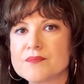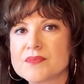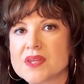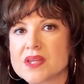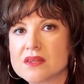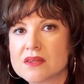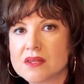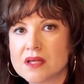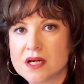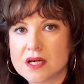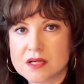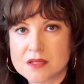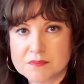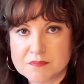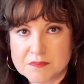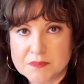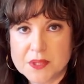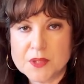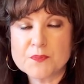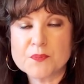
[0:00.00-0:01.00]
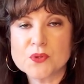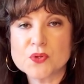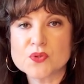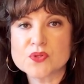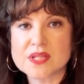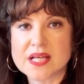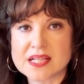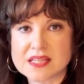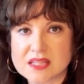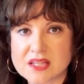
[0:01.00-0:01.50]
the
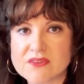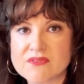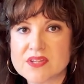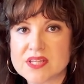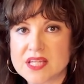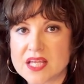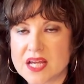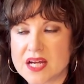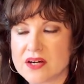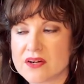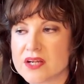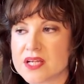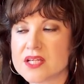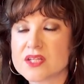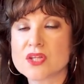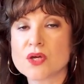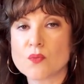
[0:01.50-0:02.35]
people that live in the area,